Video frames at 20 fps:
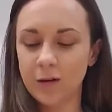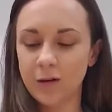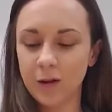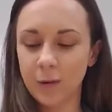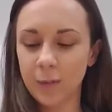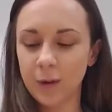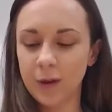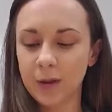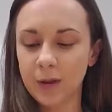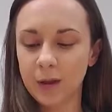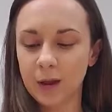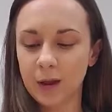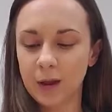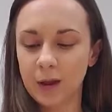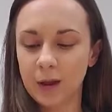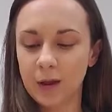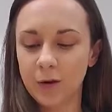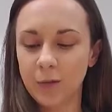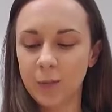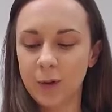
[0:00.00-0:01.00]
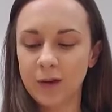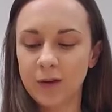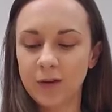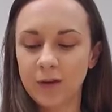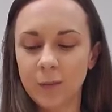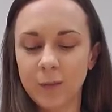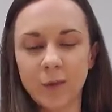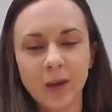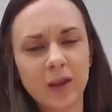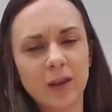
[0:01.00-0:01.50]
Typically, it'd be
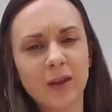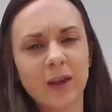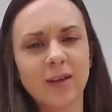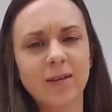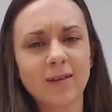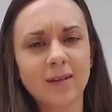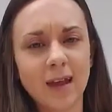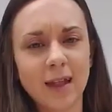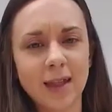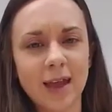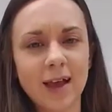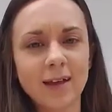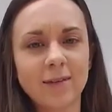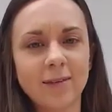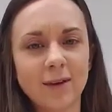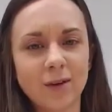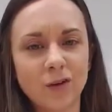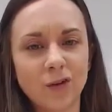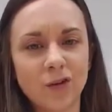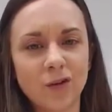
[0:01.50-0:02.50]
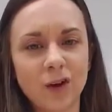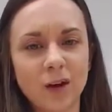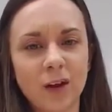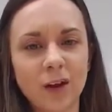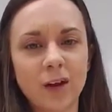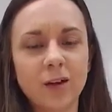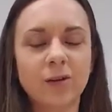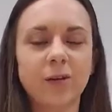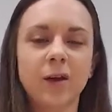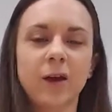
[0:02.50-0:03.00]
something like silastic
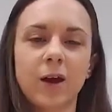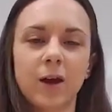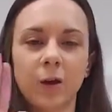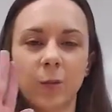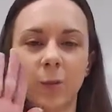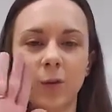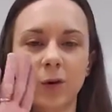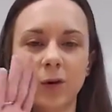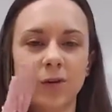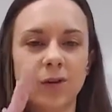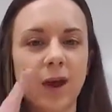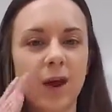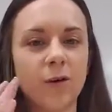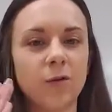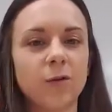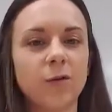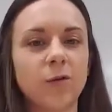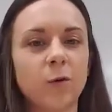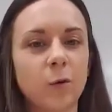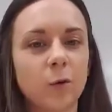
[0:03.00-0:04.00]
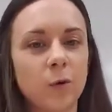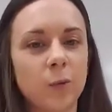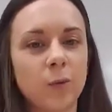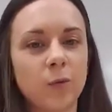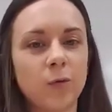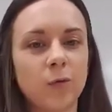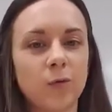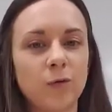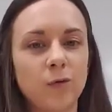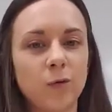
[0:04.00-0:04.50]
sheeting to kind of put down on the
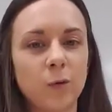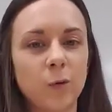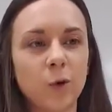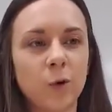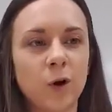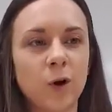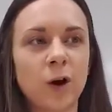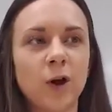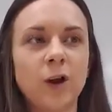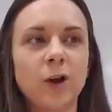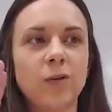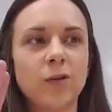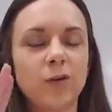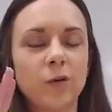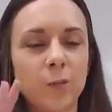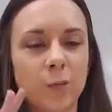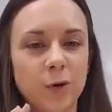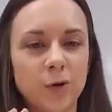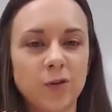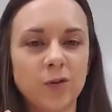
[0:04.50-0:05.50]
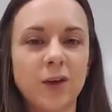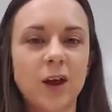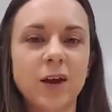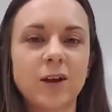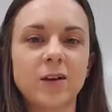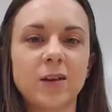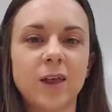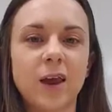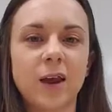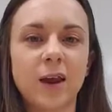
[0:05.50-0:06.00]
orbital floor to
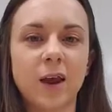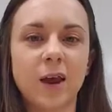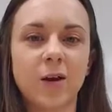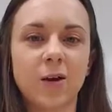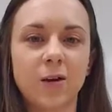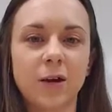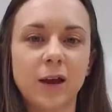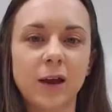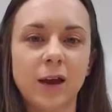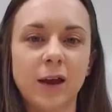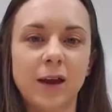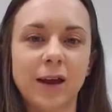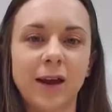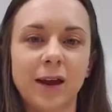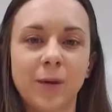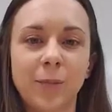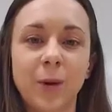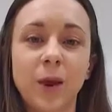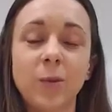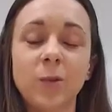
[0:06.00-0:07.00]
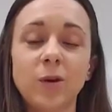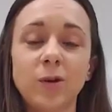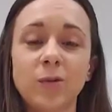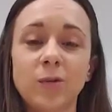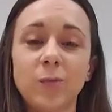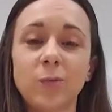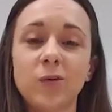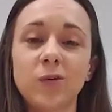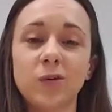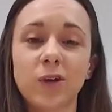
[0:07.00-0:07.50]
protect that area and maybe
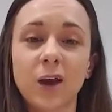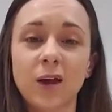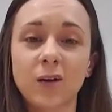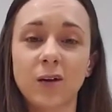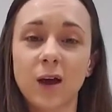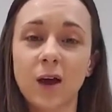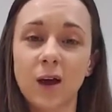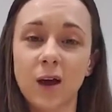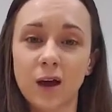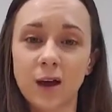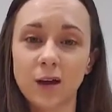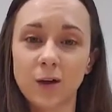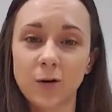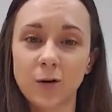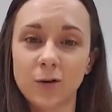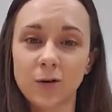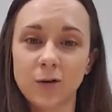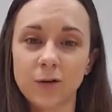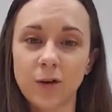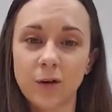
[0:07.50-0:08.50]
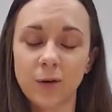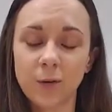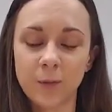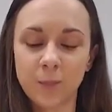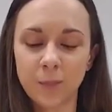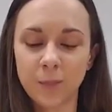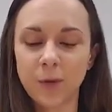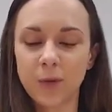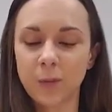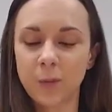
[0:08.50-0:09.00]
to protect the eye also.
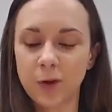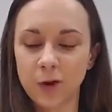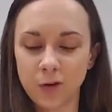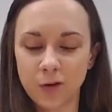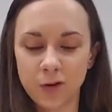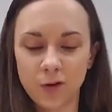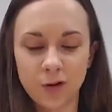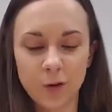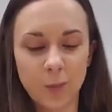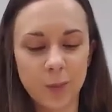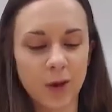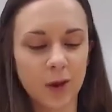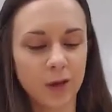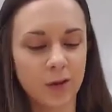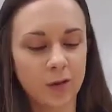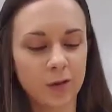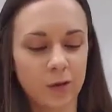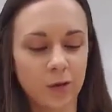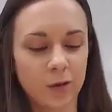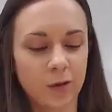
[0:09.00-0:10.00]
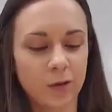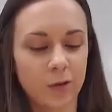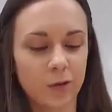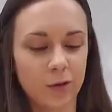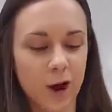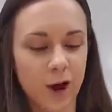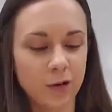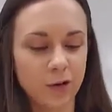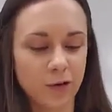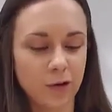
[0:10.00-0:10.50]
That just depends on the
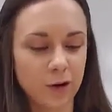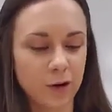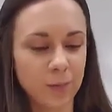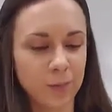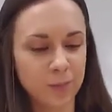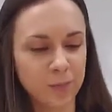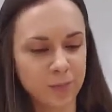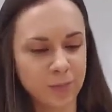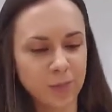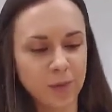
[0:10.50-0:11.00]
fracture.